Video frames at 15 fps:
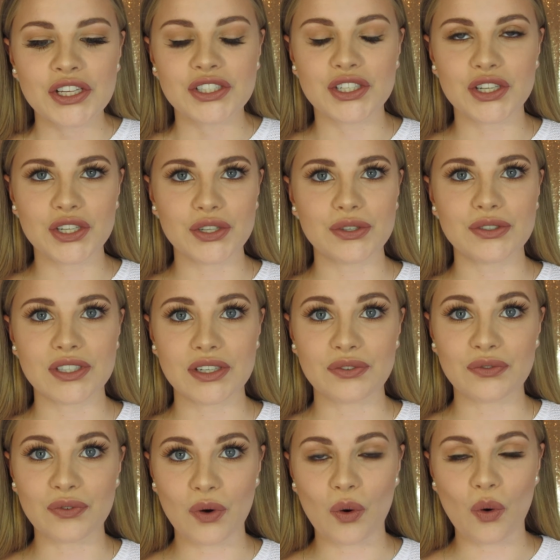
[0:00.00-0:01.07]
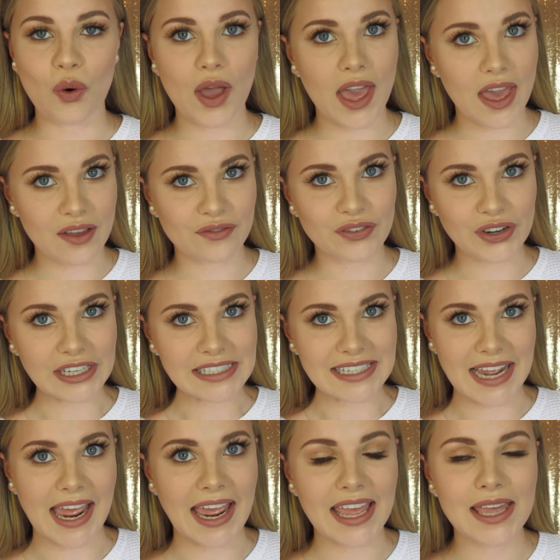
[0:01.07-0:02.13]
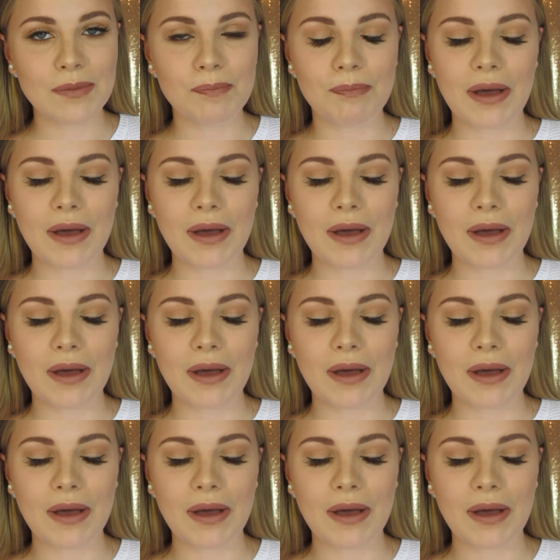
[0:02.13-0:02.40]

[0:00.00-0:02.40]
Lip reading: to use it for every day,